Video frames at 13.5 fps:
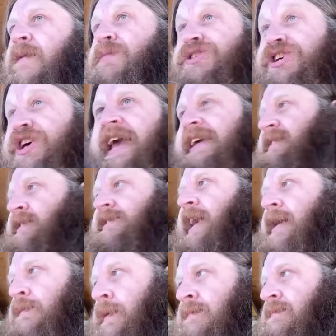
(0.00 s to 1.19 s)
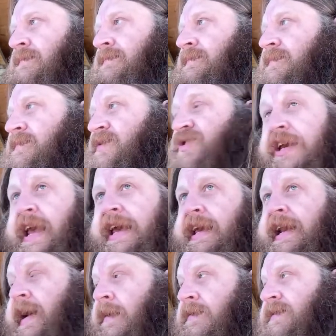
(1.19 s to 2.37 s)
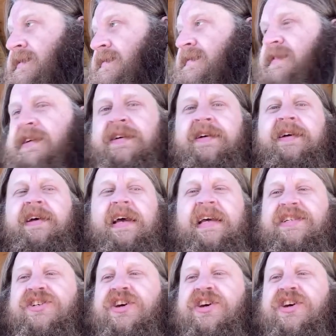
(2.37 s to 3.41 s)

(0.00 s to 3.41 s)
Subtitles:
But she can't escape him. She can't get out. She's